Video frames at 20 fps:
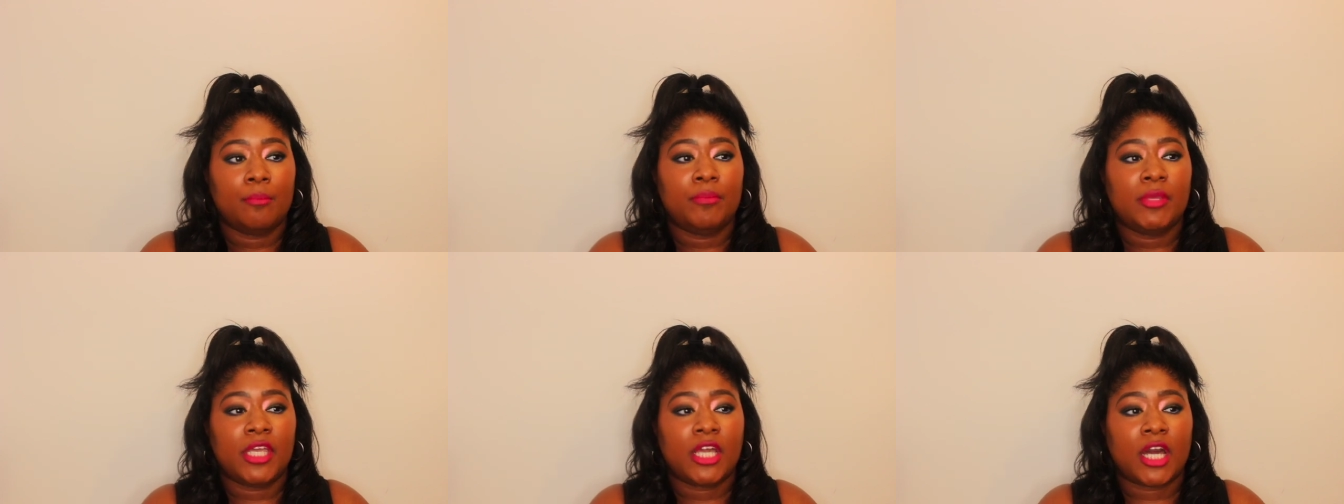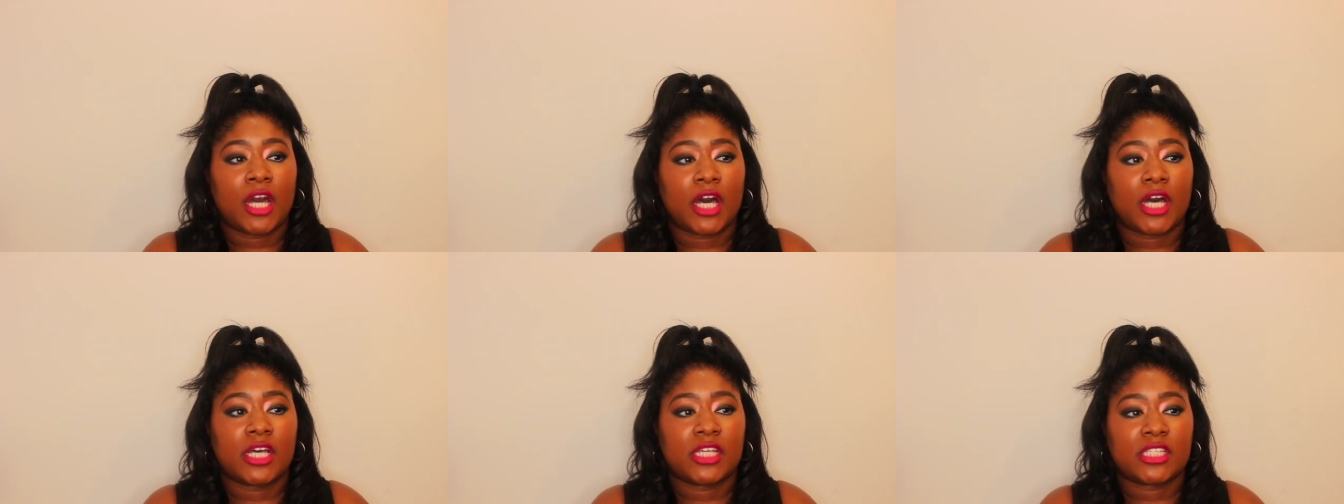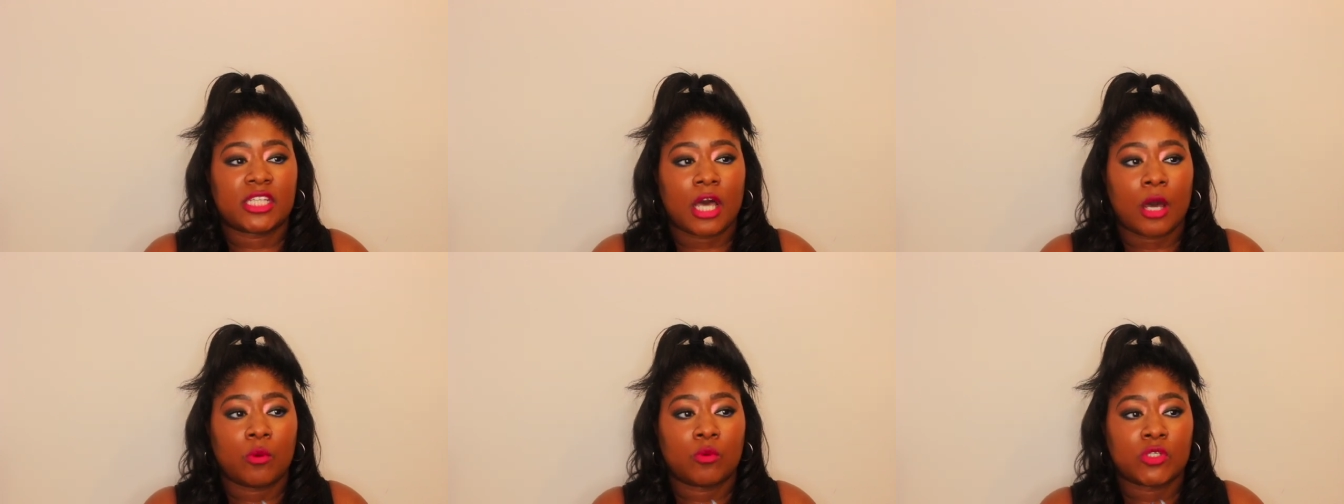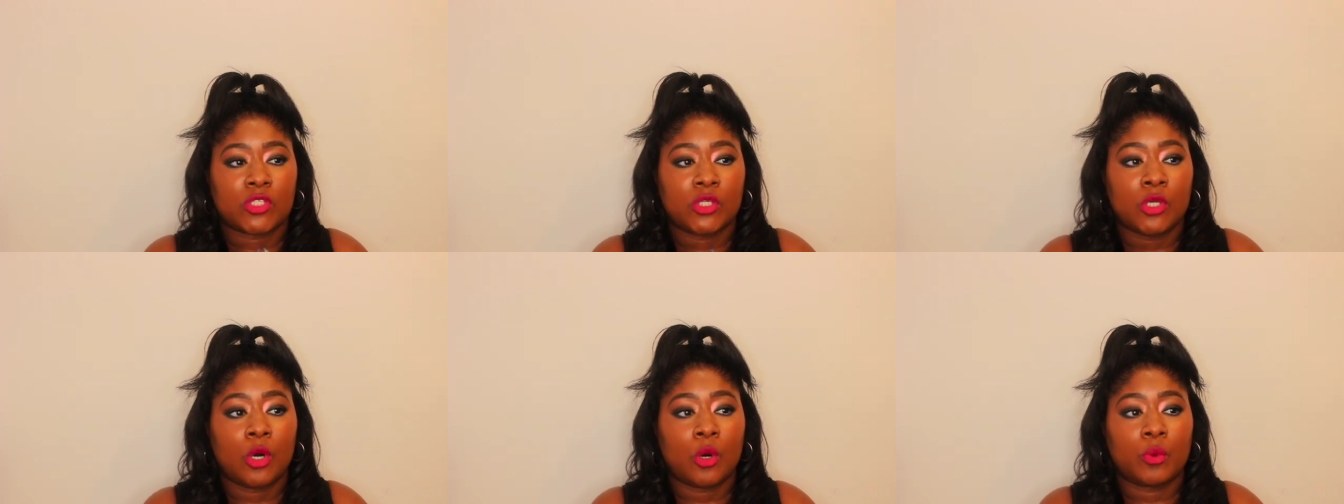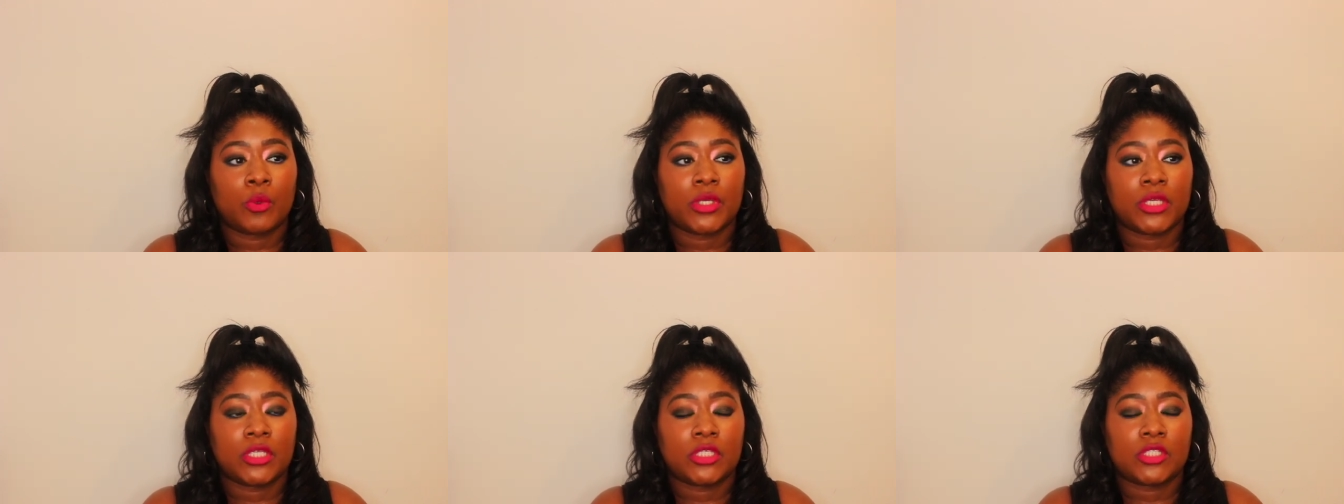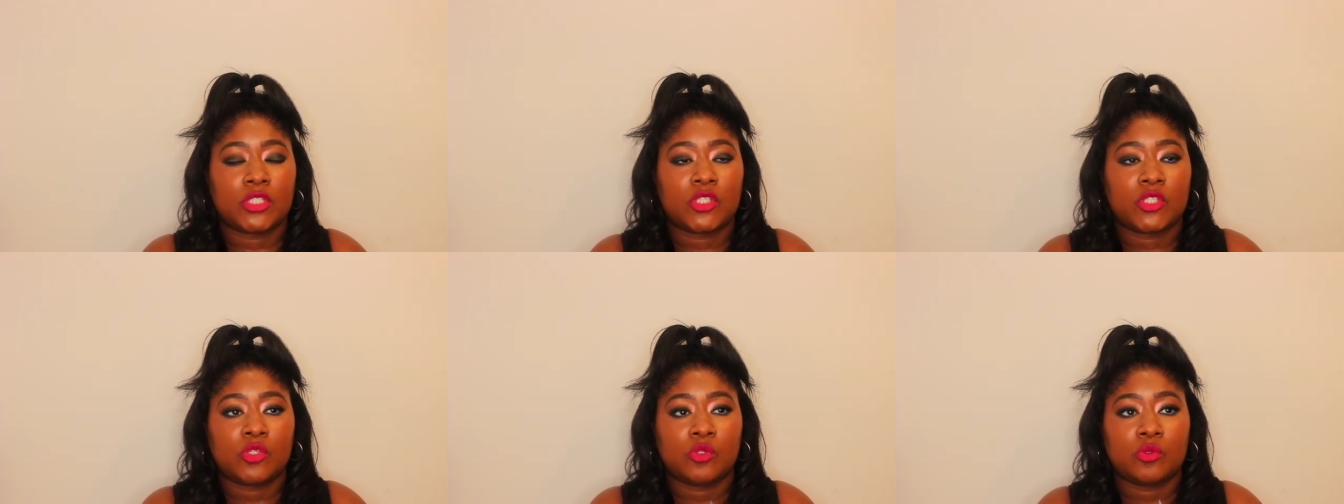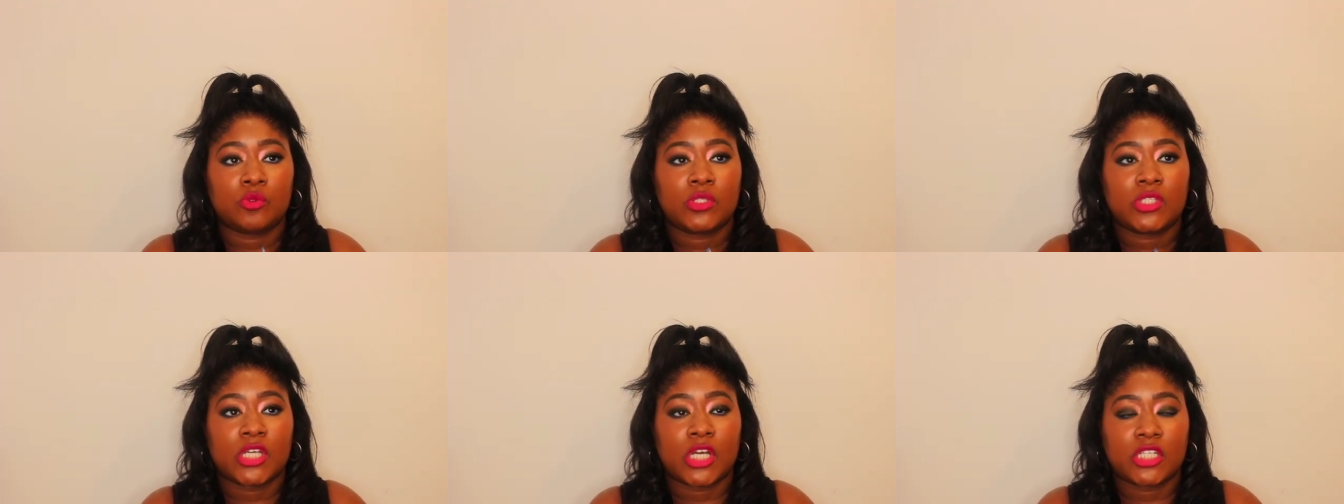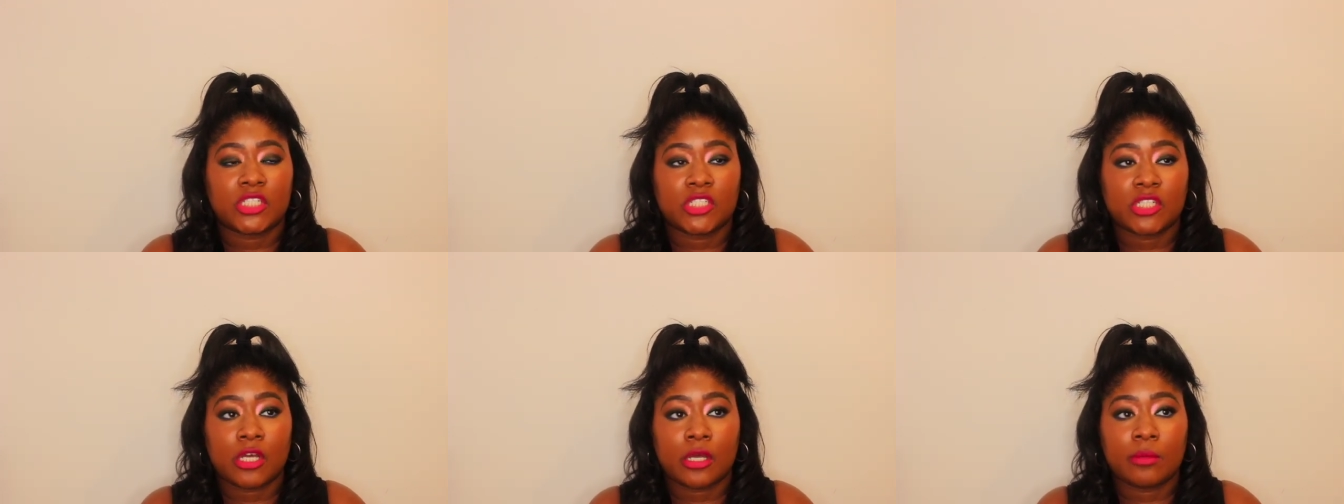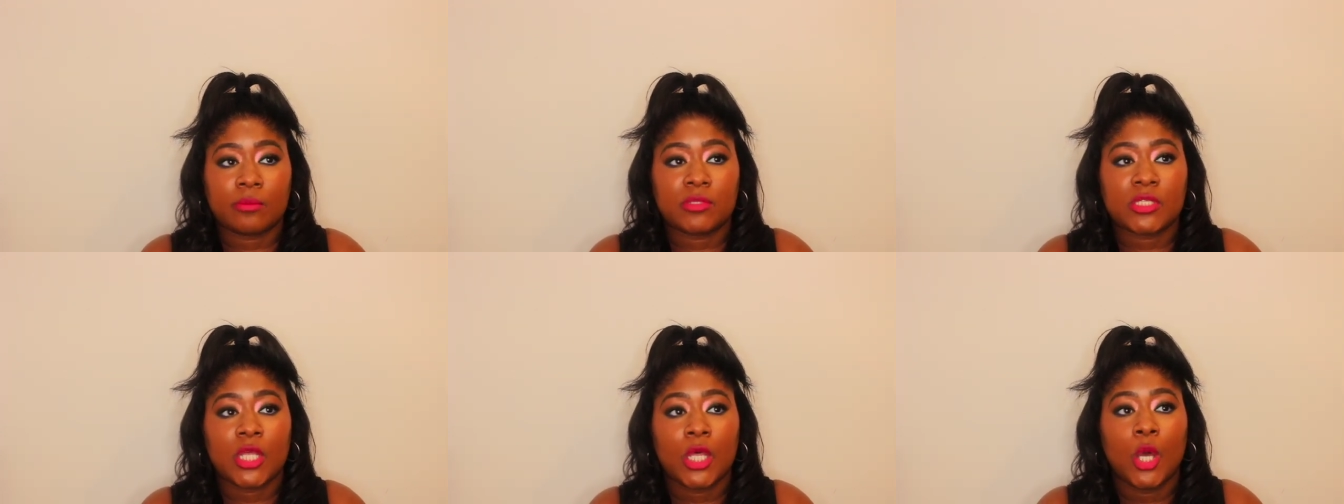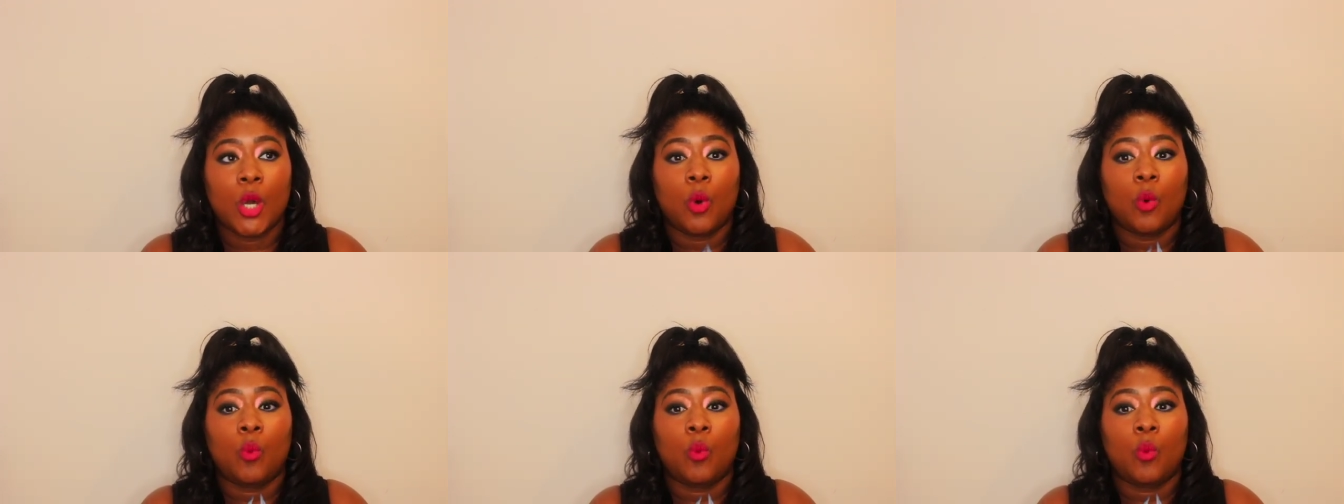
because I was going to touch-ups